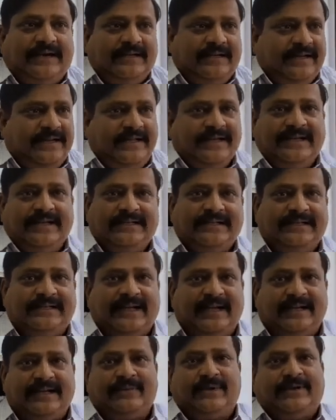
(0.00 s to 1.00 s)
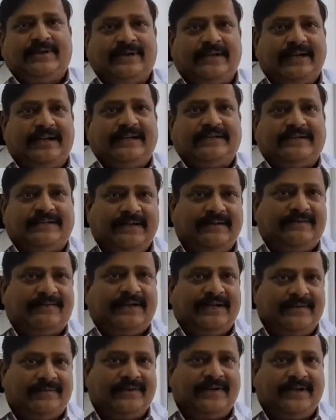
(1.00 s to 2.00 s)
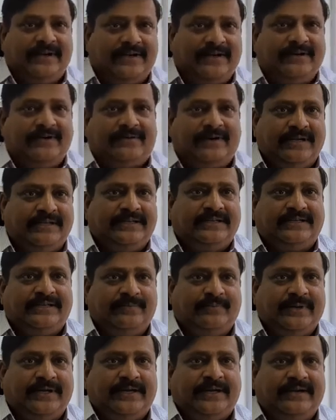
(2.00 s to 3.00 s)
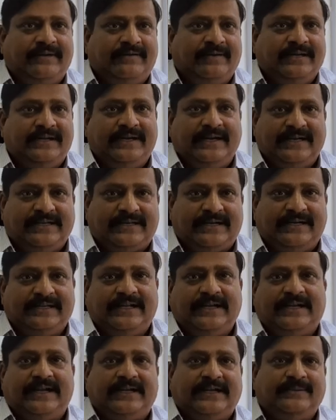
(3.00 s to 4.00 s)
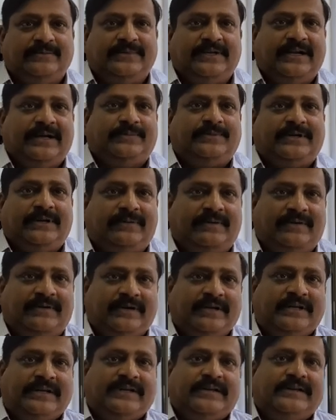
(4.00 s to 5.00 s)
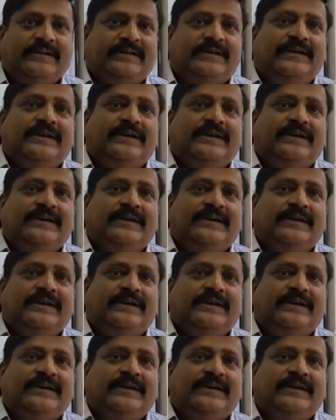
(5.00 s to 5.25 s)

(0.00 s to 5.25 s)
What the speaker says: In any case, this item has got a shelf life, and a utilization period. When the next cycle comes, they'll absorb our thing.